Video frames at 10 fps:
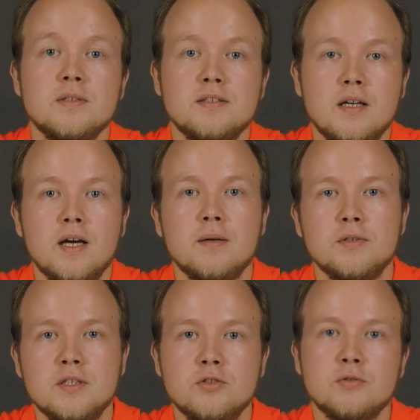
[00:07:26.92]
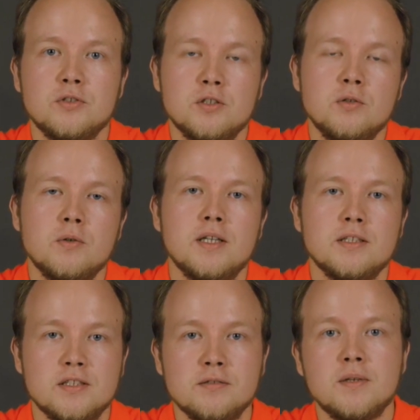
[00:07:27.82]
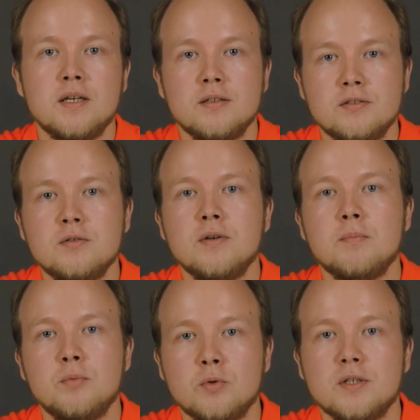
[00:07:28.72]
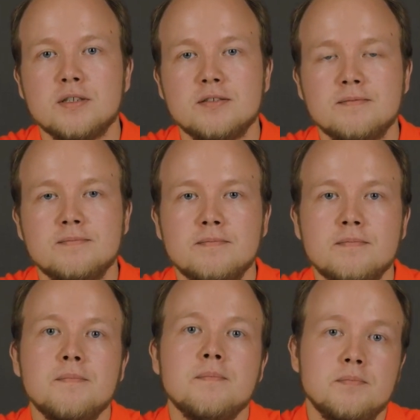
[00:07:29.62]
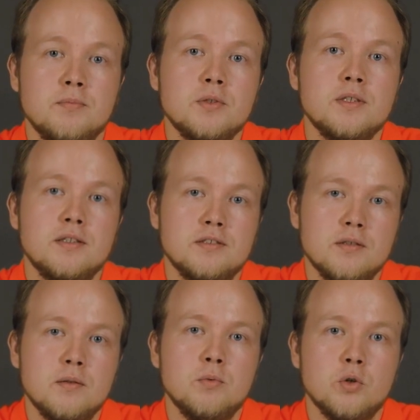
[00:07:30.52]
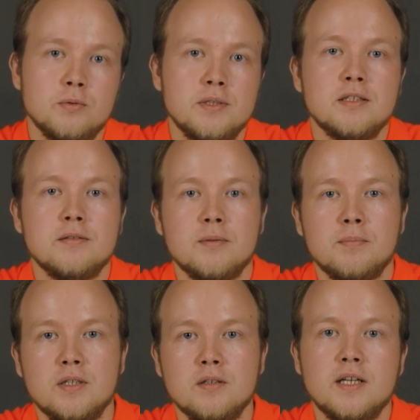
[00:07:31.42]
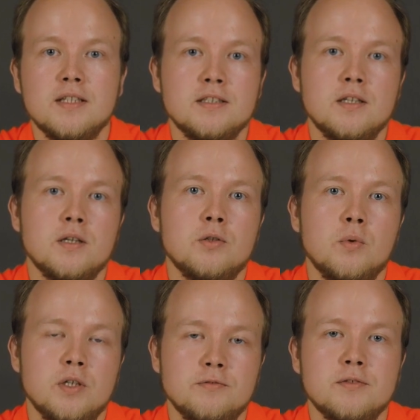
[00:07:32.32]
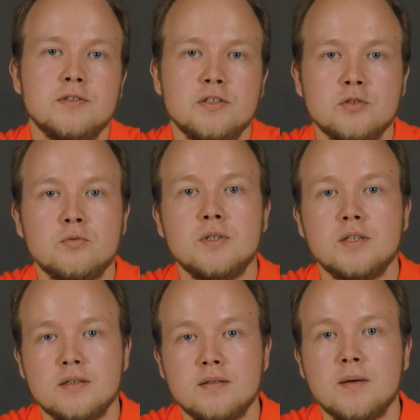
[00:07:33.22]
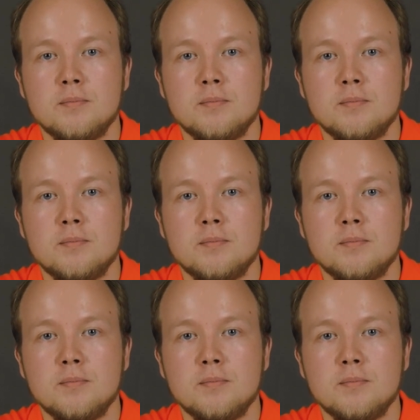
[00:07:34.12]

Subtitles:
It's time to issue secure identifiers to the employees. For this, we will need the familiar ACR 1252 reader. The